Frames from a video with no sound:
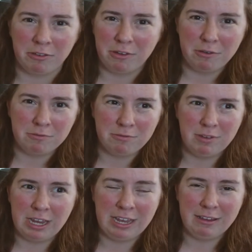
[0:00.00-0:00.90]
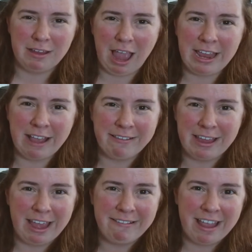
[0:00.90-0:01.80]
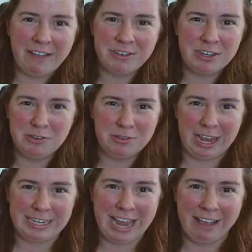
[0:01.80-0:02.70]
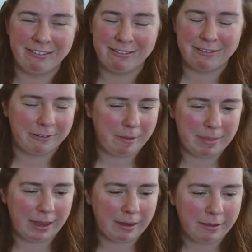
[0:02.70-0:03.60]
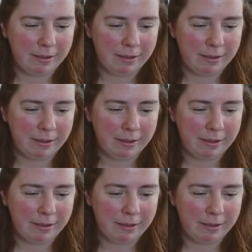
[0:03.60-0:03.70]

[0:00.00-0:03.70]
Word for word: So in, I guess in case they have to do like tests or something.